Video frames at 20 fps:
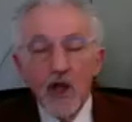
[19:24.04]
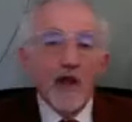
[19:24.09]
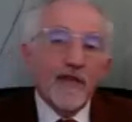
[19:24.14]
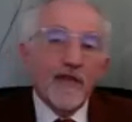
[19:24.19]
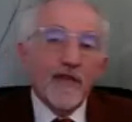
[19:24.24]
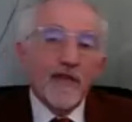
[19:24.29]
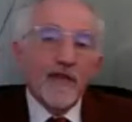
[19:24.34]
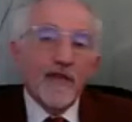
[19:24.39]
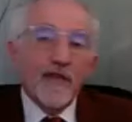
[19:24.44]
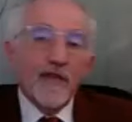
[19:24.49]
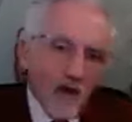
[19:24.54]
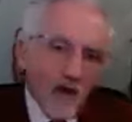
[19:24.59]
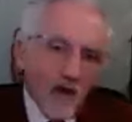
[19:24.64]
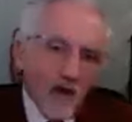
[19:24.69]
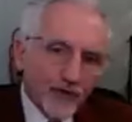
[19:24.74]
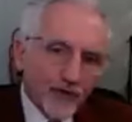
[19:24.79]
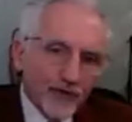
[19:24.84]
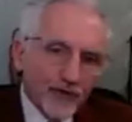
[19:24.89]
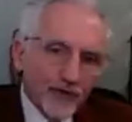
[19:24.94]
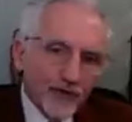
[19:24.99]
They
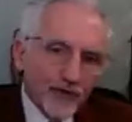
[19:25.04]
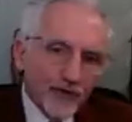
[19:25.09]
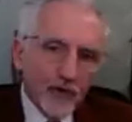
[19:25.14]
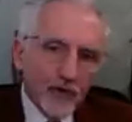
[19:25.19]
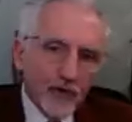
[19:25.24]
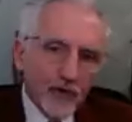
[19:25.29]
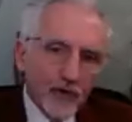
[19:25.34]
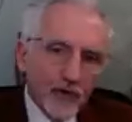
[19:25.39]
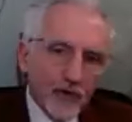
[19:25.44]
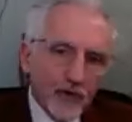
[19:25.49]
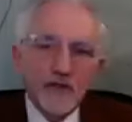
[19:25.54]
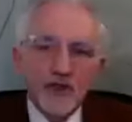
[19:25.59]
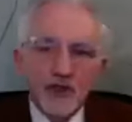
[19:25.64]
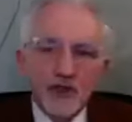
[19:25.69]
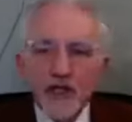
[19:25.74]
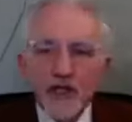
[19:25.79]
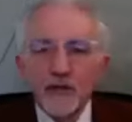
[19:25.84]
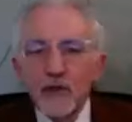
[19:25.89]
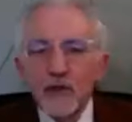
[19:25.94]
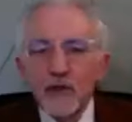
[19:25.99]
also
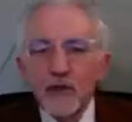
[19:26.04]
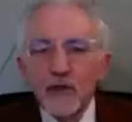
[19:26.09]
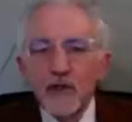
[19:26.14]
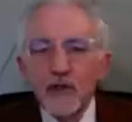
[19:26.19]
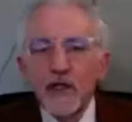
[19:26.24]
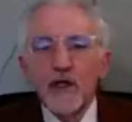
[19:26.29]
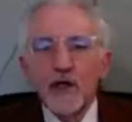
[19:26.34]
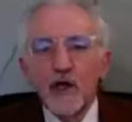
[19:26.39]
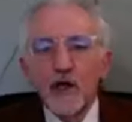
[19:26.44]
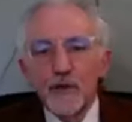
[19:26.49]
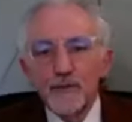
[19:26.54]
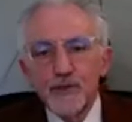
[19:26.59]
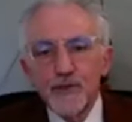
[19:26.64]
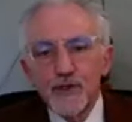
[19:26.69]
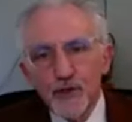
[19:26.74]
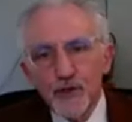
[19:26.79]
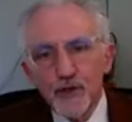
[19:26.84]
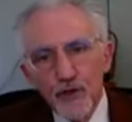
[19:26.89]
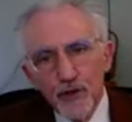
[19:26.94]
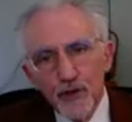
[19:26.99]
generally
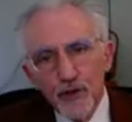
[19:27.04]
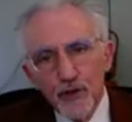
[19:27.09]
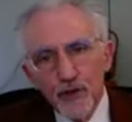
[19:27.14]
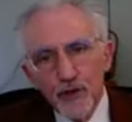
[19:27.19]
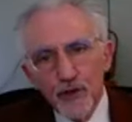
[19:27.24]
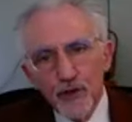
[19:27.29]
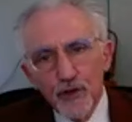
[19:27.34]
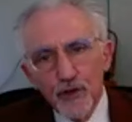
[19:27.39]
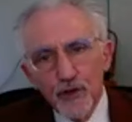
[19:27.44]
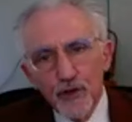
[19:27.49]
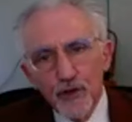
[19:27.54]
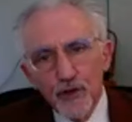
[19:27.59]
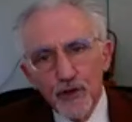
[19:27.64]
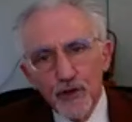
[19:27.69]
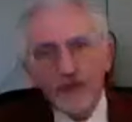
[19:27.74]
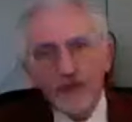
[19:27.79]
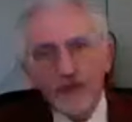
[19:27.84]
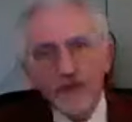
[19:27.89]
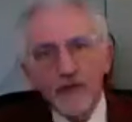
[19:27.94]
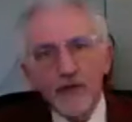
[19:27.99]
observe the
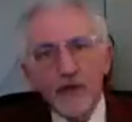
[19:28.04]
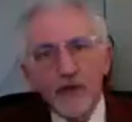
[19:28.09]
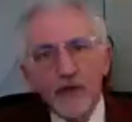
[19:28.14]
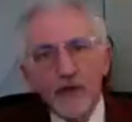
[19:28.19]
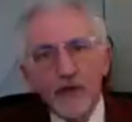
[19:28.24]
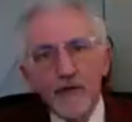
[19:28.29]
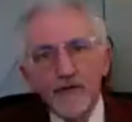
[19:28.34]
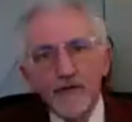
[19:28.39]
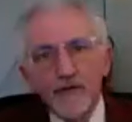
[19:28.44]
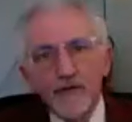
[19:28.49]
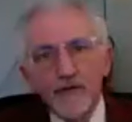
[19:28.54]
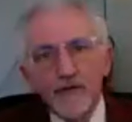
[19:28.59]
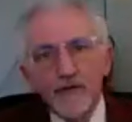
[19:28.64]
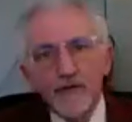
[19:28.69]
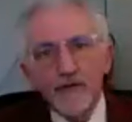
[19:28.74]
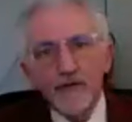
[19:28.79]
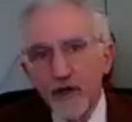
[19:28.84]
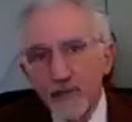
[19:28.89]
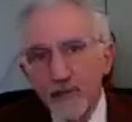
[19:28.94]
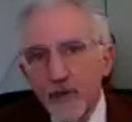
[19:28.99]
doctrine of
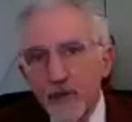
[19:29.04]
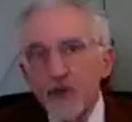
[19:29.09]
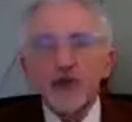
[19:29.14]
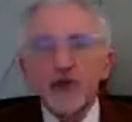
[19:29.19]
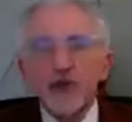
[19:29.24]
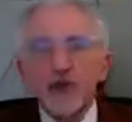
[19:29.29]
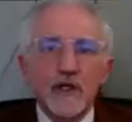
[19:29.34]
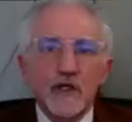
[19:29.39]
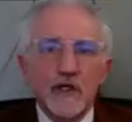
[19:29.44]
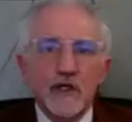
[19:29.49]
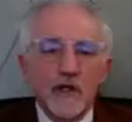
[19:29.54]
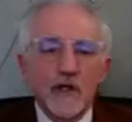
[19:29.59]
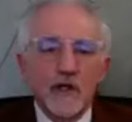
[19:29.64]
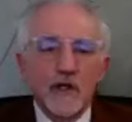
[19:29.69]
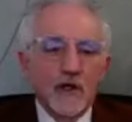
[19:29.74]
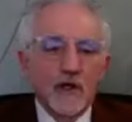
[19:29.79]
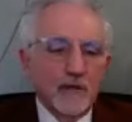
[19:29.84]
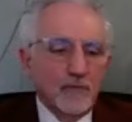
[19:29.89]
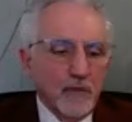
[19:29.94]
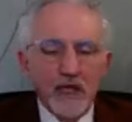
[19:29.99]
sovereign immunity,
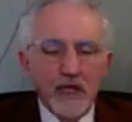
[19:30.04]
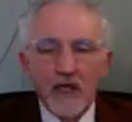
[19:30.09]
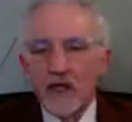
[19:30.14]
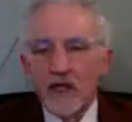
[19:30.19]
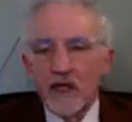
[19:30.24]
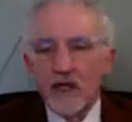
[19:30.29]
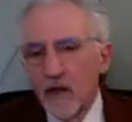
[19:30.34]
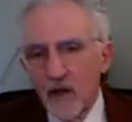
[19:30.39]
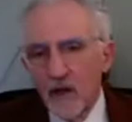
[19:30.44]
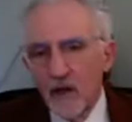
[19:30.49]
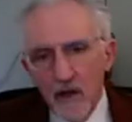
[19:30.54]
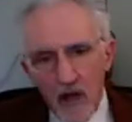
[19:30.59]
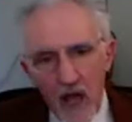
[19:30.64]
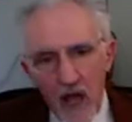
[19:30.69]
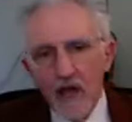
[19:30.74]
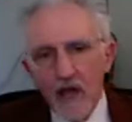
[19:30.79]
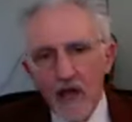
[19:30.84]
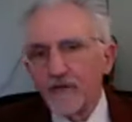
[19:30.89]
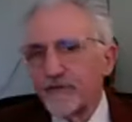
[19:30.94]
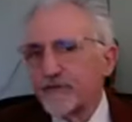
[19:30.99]
meaning
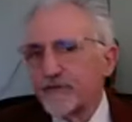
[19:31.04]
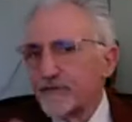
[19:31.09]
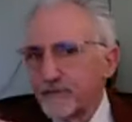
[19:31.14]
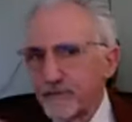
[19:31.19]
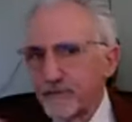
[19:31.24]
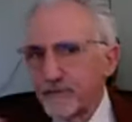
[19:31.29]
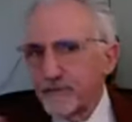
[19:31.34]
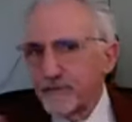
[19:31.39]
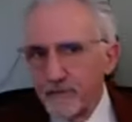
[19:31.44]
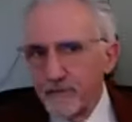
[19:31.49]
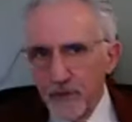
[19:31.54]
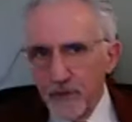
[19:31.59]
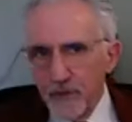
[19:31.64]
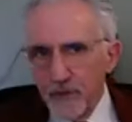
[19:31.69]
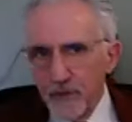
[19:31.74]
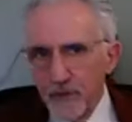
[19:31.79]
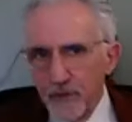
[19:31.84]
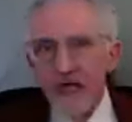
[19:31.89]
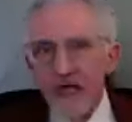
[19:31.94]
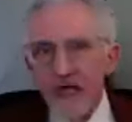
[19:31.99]
out of
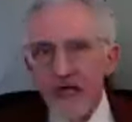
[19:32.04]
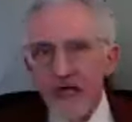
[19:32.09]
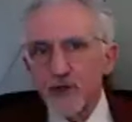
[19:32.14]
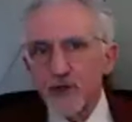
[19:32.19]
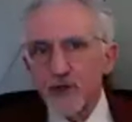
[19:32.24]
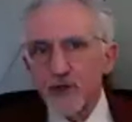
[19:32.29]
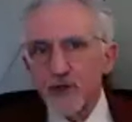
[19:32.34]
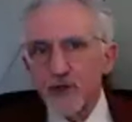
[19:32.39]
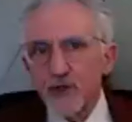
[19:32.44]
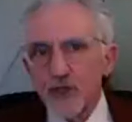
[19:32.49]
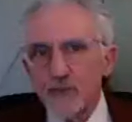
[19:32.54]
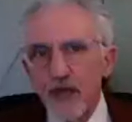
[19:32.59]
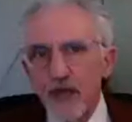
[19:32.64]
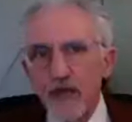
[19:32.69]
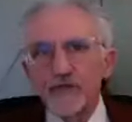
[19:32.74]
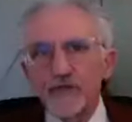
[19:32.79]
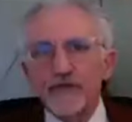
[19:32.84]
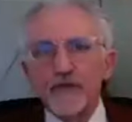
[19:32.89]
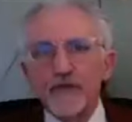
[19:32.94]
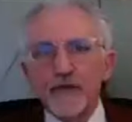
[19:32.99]
basic respect
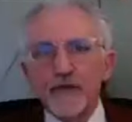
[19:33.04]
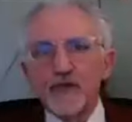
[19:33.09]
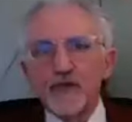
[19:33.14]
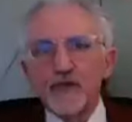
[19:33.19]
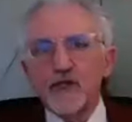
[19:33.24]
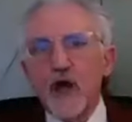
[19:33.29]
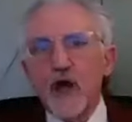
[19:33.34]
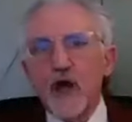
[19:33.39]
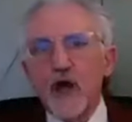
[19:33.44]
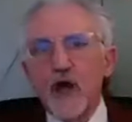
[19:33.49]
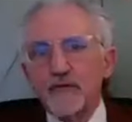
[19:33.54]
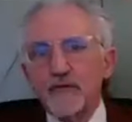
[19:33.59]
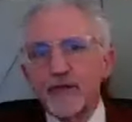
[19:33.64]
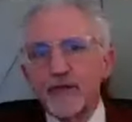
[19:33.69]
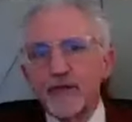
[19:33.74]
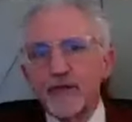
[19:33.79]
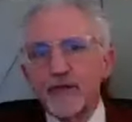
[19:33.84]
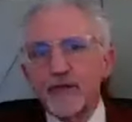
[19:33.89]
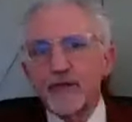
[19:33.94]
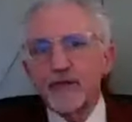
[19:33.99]
for the sovereignty
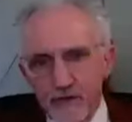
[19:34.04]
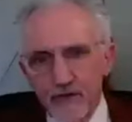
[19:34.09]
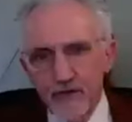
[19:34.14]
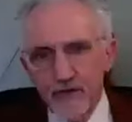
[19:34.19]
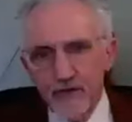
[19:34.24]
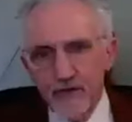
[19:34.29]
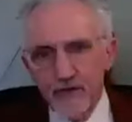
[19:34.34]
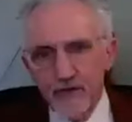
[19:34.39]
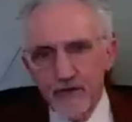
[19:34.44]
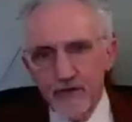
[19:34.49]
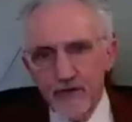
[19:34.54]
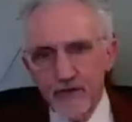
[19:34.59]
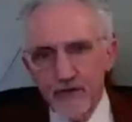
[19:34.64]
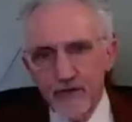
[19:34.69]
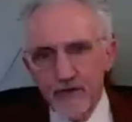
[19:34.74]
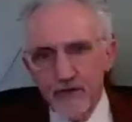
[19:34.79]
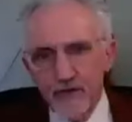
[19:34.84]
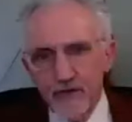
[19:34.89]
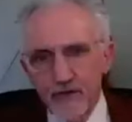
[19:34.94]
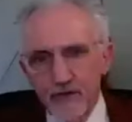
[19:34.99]
of other states,
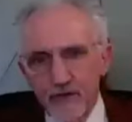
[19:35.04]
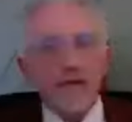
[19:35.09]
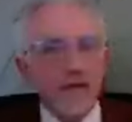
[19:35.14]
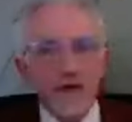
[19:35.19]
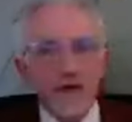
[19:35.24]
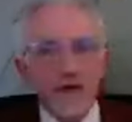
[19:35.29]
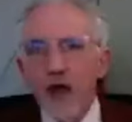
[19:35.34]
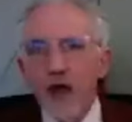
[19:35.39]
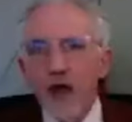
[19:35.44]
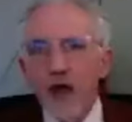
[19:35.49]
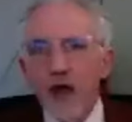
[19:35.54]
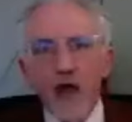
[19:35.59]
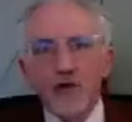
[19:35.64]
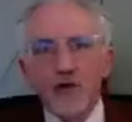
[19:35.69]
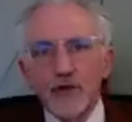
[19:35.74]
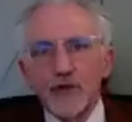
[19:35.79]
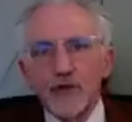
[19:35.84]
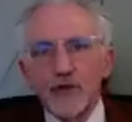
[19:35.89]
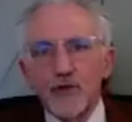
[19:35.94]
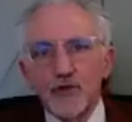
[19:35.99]
they're not
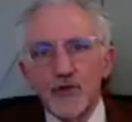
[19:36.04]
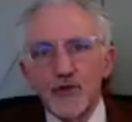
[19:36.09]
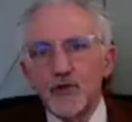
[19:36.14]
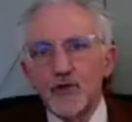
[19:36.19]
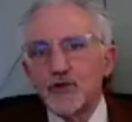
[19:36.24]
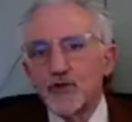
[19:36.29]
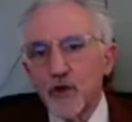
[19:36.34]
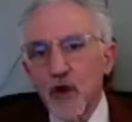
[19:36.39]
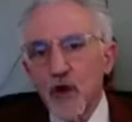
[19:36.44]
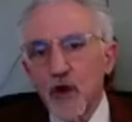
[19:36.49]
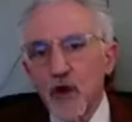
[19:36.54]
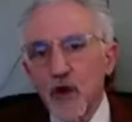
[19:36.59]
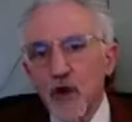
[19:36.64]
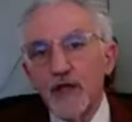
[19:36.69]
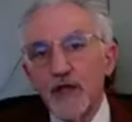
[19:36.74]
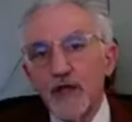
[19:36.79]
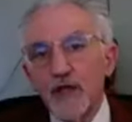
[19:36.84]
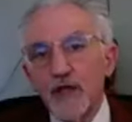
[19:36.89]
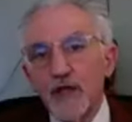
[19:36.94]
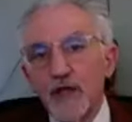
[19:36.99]
going to try